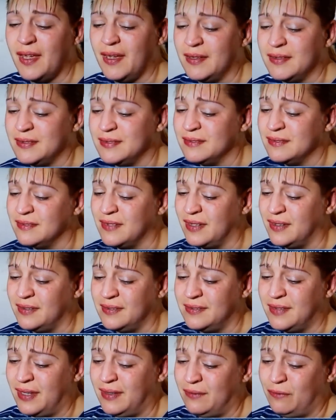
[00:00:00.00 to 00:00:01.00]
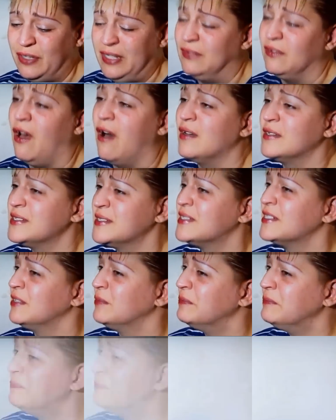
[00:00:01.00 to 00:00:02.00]
and they, they we lost
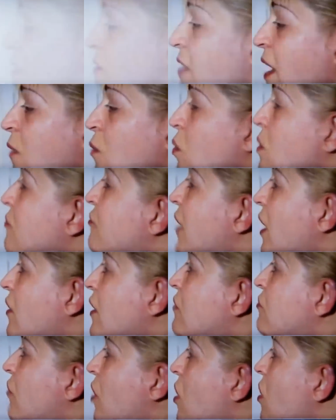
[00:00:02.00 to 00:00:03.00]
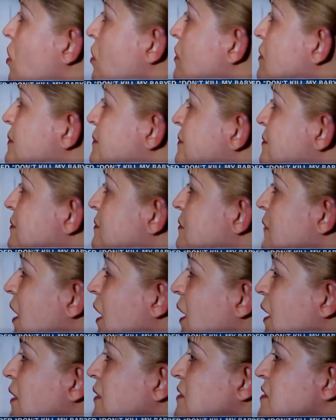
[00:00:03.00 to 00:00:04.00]
him. They were very wrong,
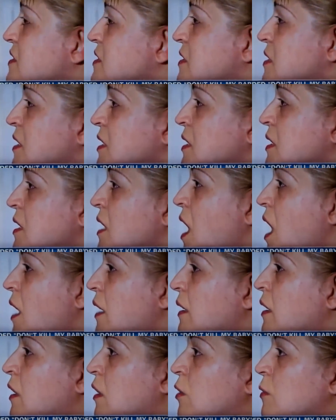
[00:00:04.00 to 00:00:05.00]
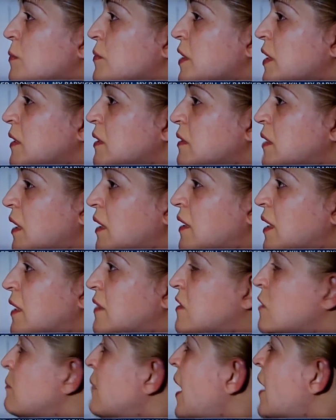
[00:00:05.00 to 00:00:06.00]
and I hope that they get